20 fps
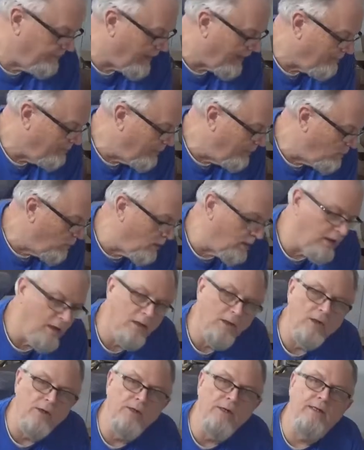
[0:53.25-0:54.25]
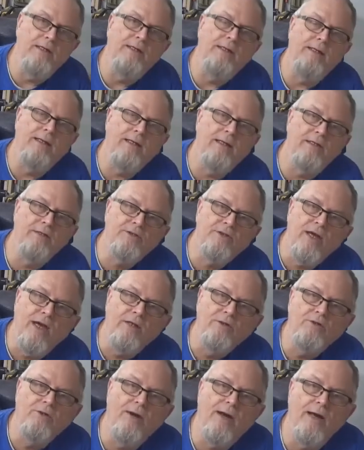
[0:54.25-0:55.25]
I've been working on it and I got
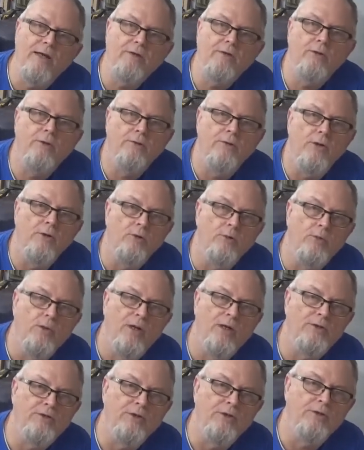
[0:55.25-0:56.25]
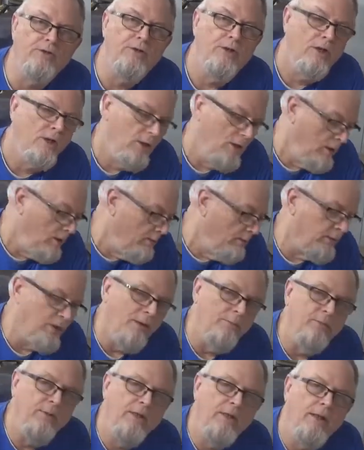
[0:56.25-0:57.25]
sidetracked on other projects, but
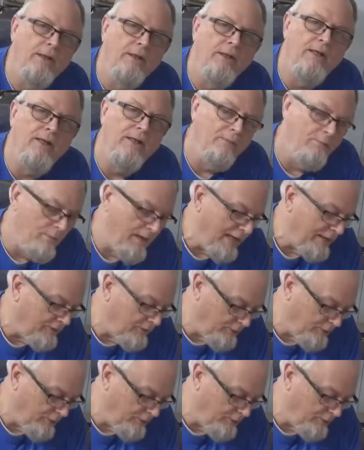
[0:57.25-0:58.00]
I'm getting back